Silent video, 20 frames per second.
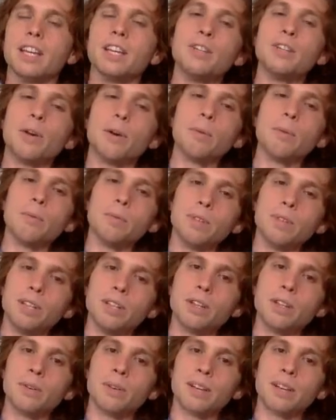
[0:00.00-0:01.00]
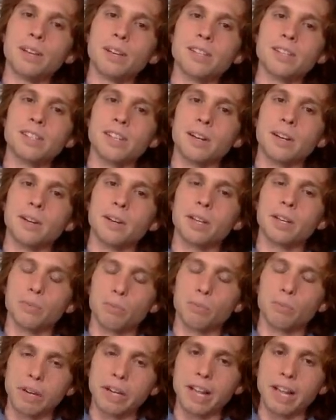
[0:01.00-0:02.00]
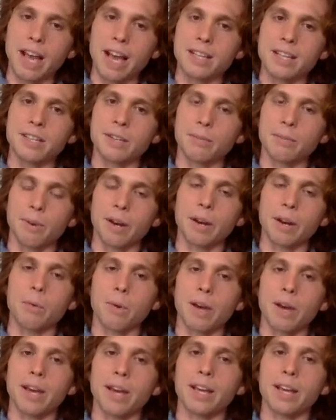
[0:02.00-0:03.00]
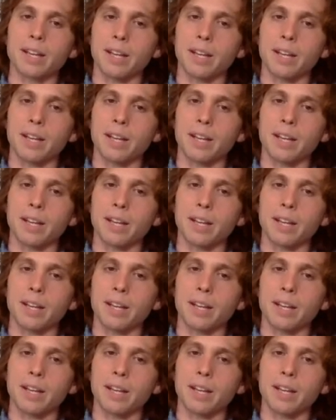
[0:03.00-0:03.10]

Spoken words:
You don't necessarily realize it right away,